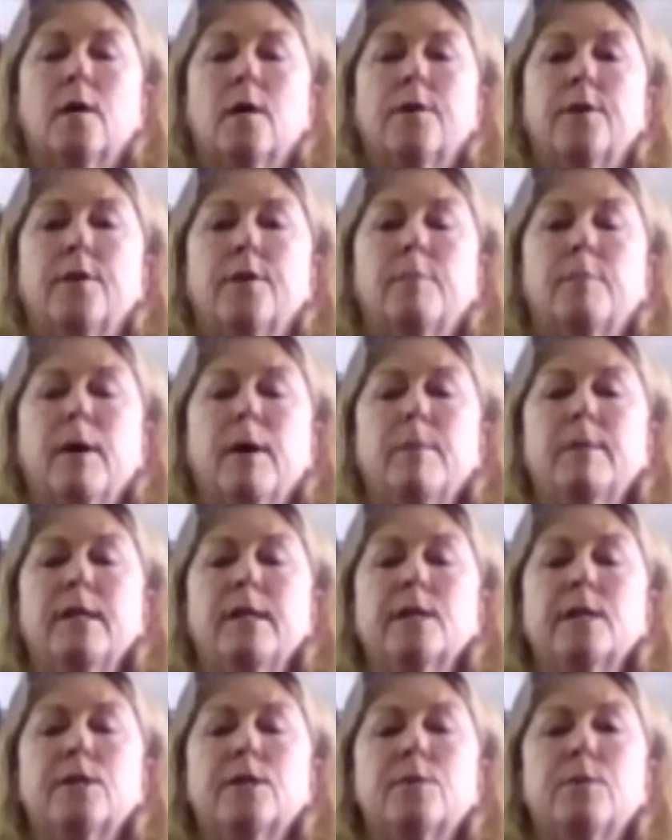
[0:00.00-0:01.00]
the
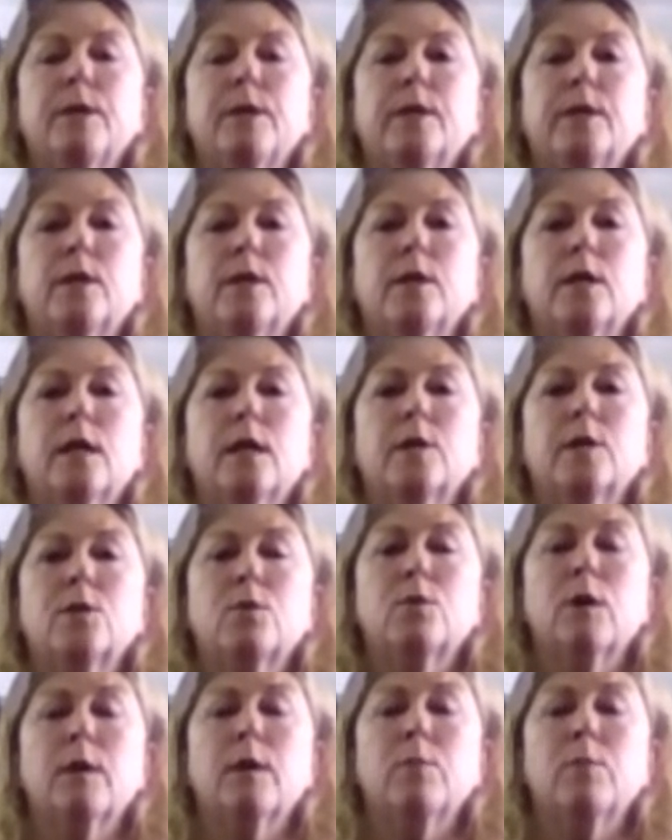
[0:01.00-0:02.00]
bubbling spring, the
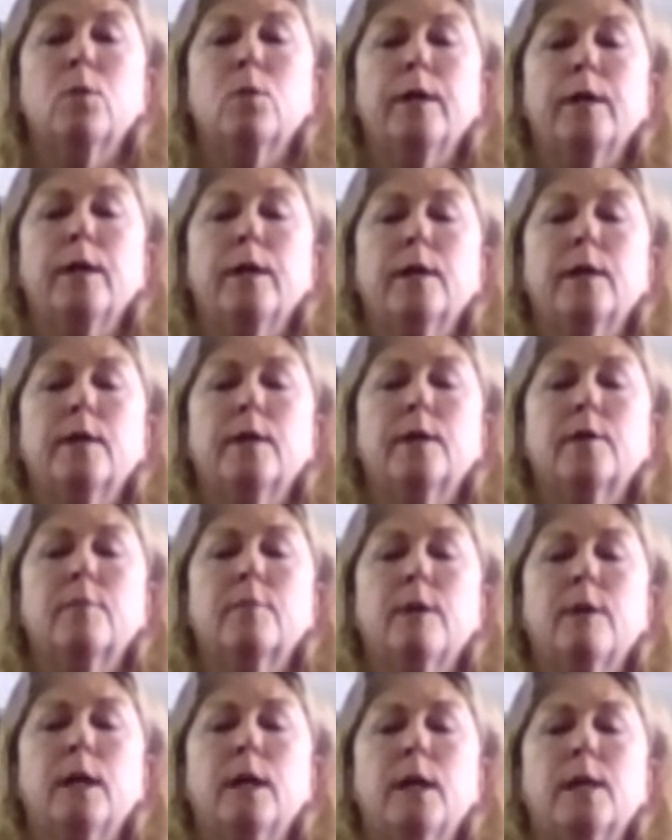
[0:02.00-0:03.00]
Yangchuan point at the
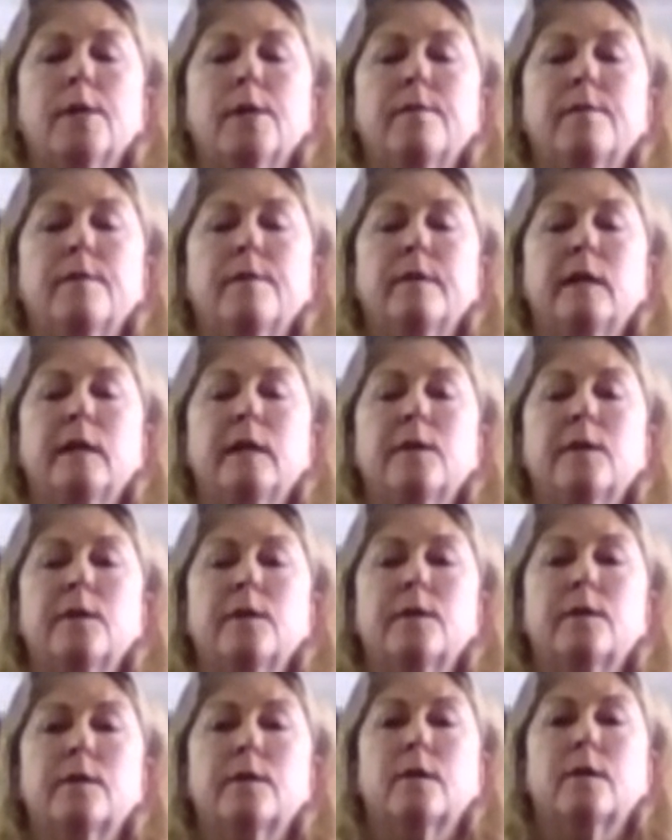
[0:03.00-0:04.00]
ball of the feet,
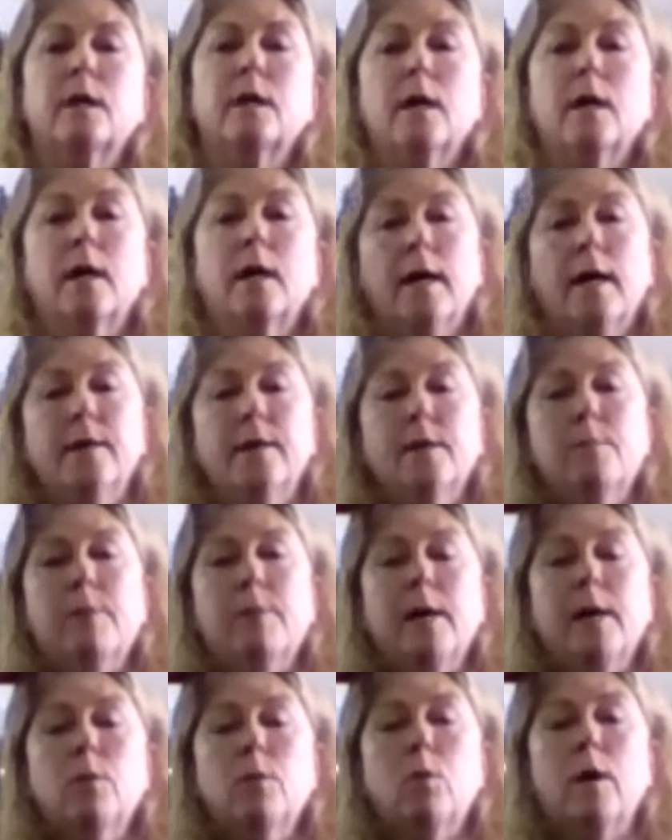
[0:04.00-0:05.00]
and the
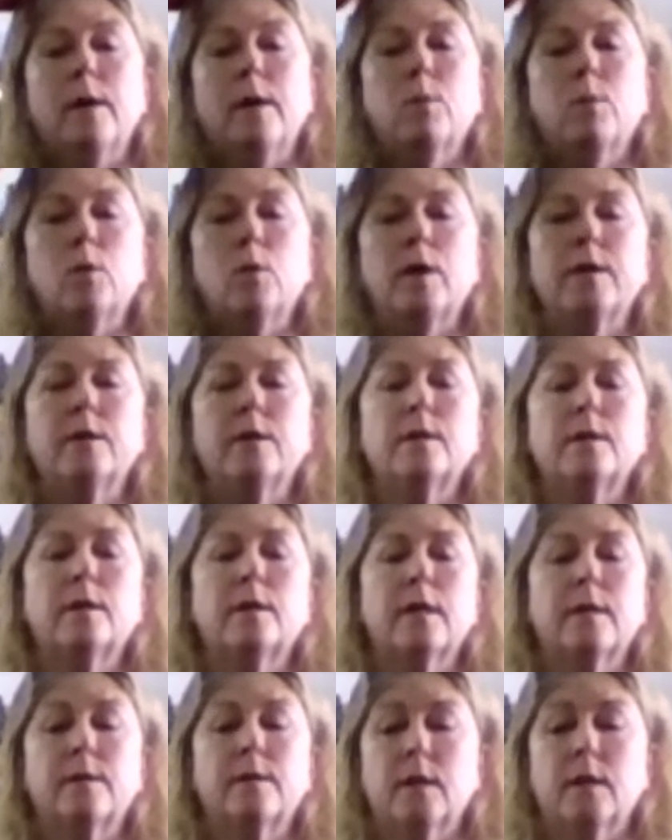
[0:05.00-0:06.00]
Baihui point
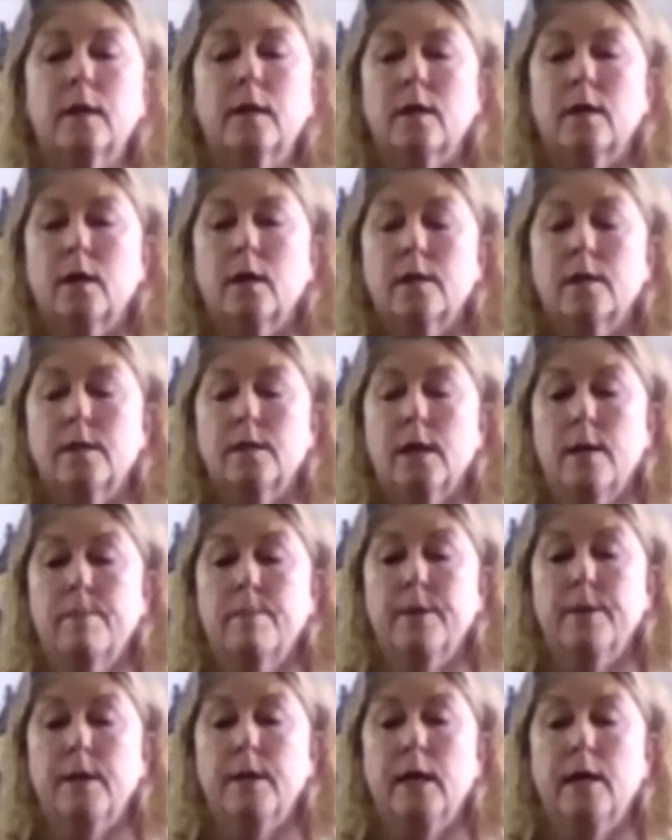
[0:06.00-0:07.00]
at the top
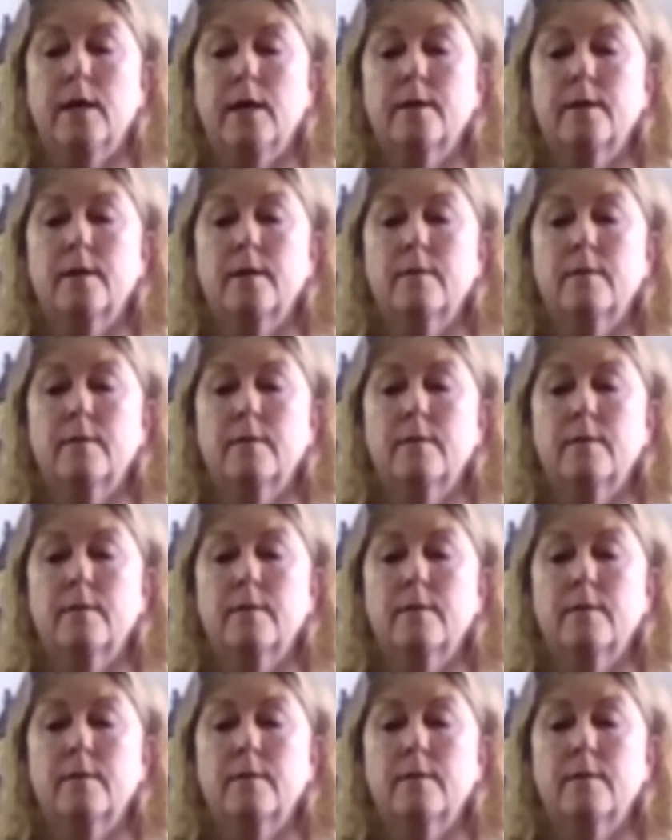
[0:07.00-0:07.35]
of the head.